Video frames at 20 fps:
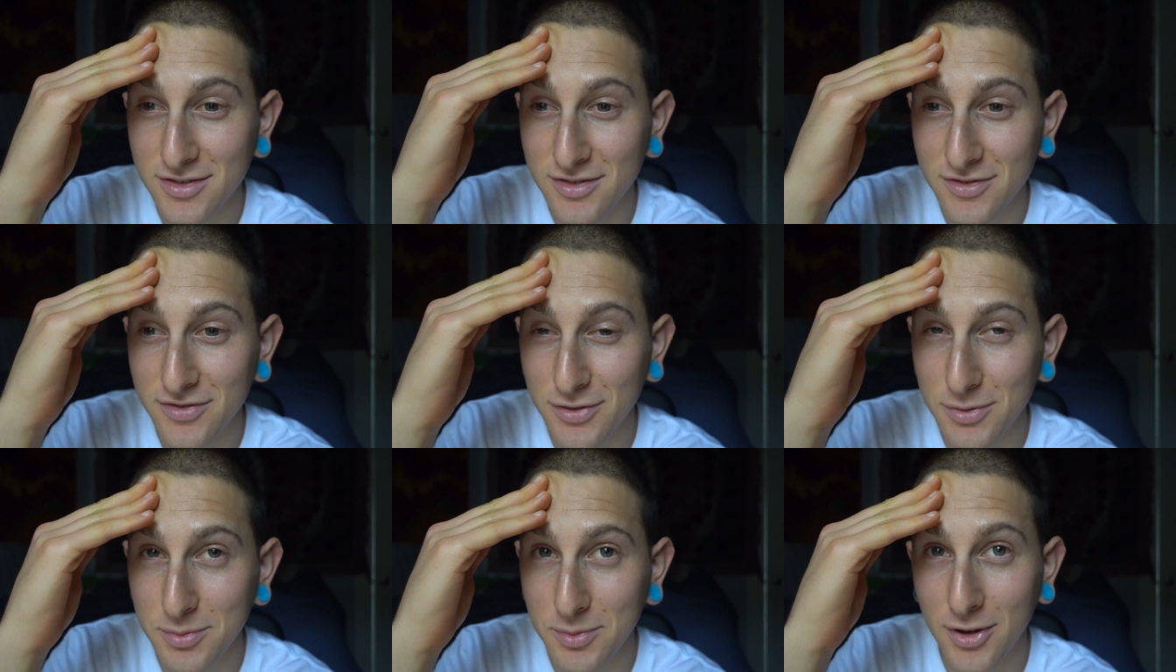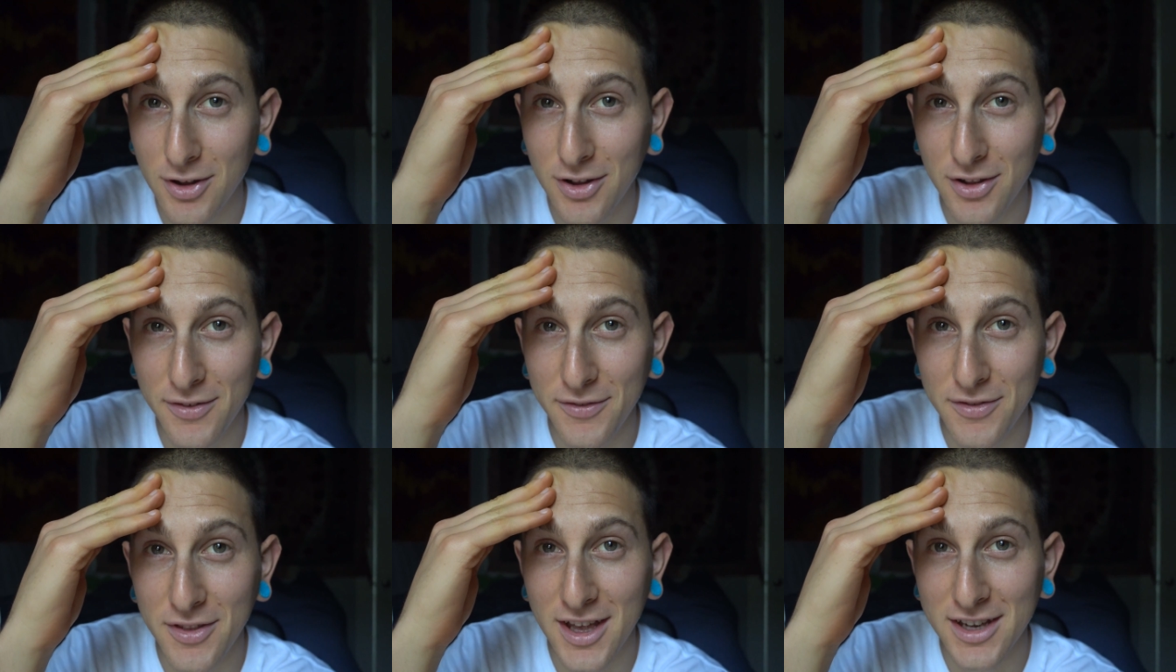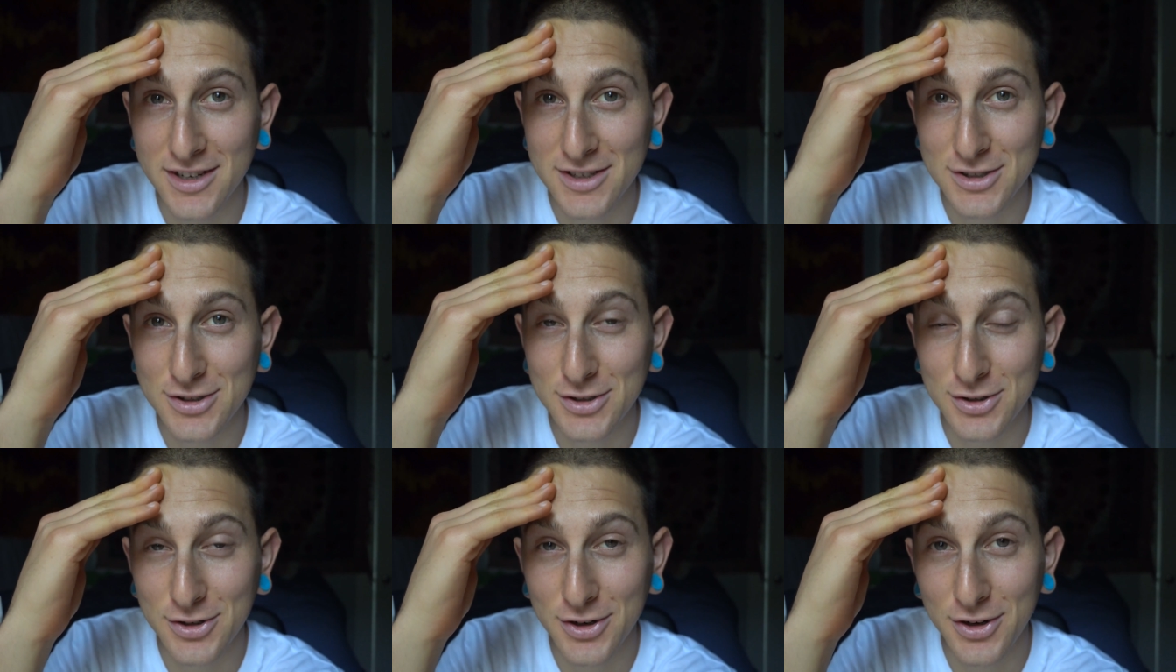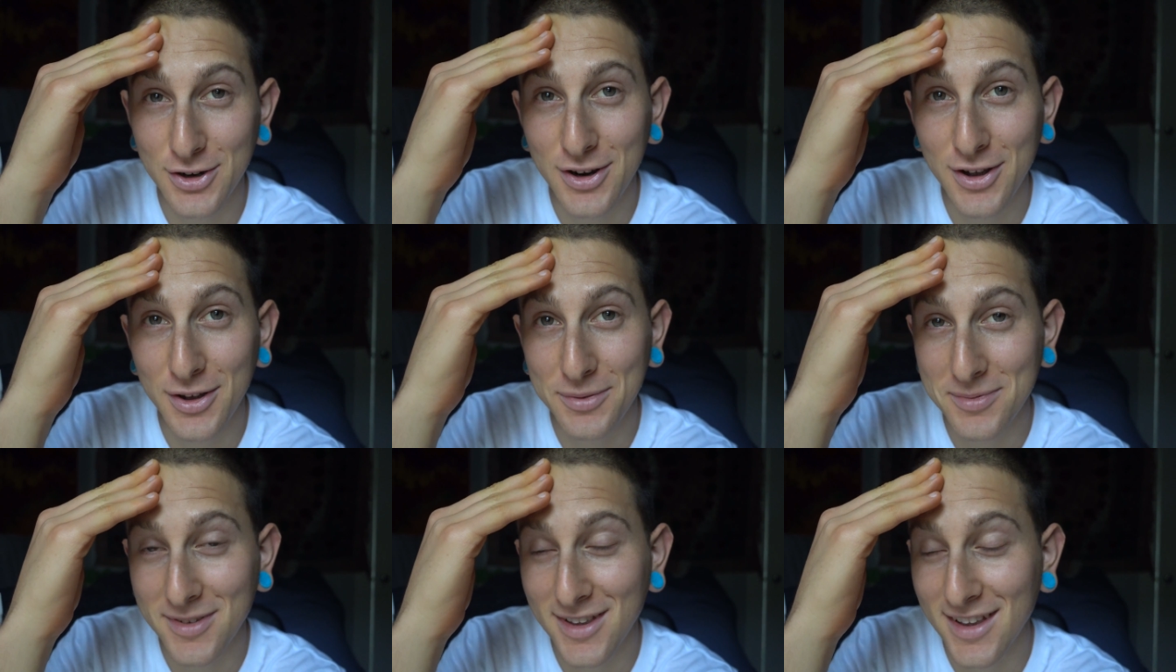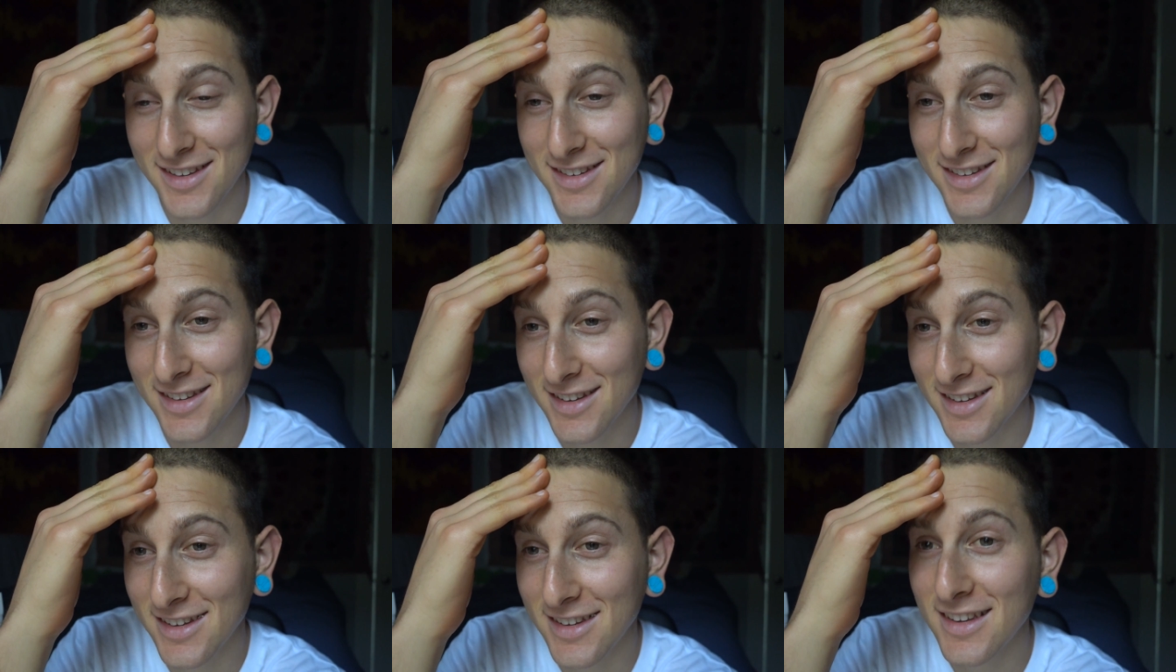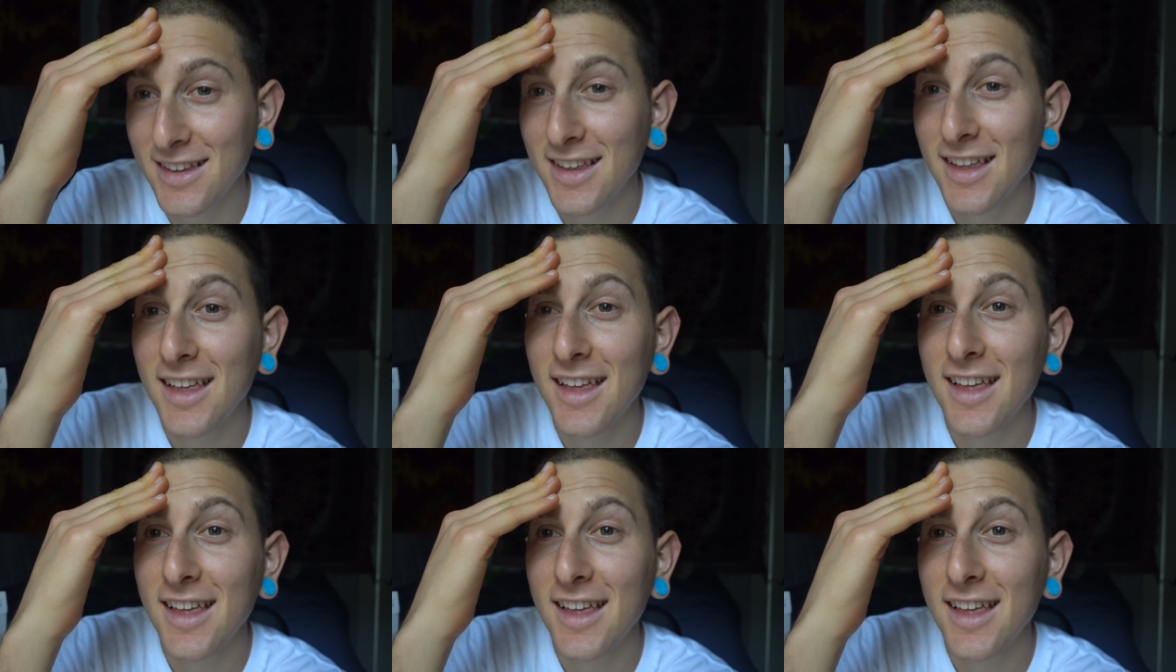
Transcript: from all of that sugar, I'm guessing,